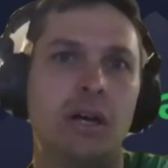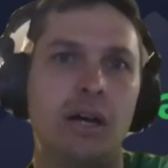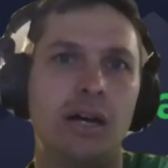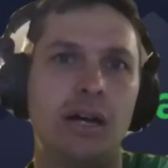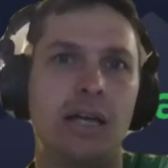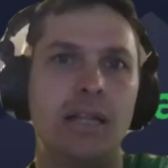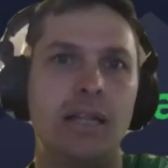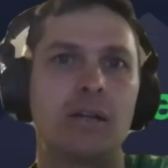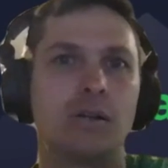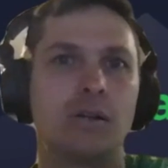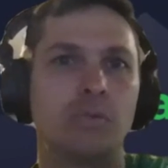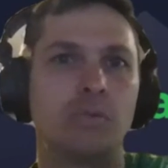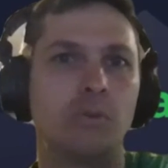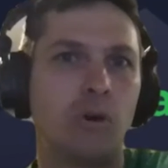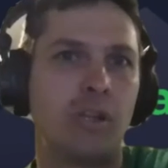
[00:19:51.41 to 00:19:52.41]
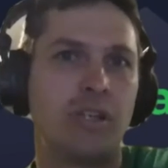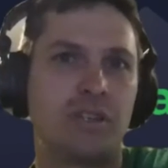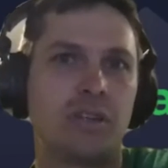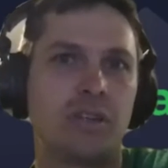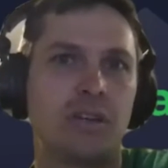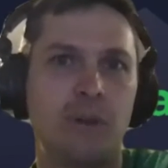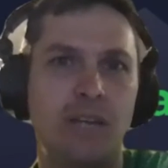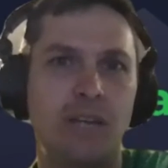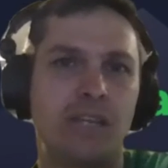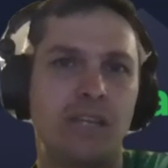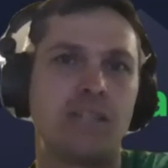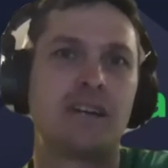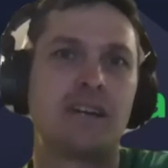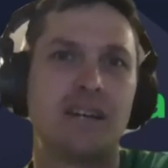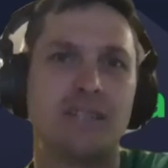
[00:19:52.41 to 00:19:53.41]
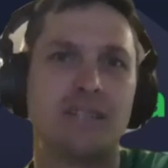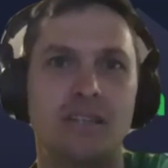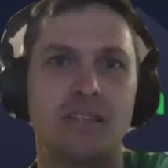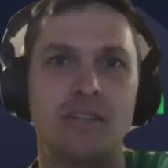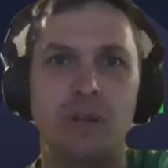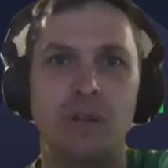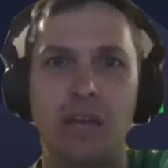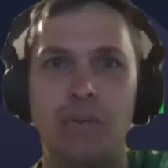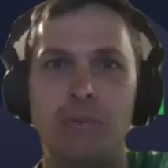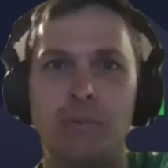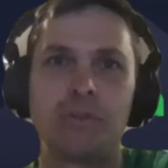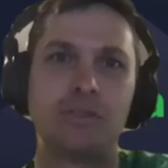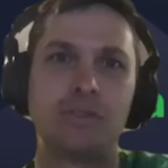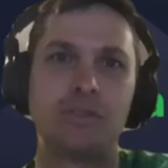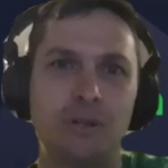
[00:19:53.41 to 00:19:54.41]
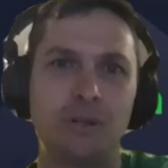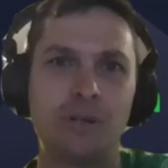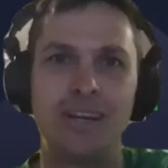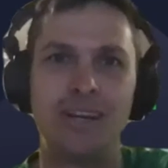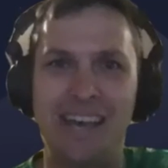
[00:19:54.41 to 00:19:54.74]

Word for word: uh, and learn more of these amazing insights that you've been able to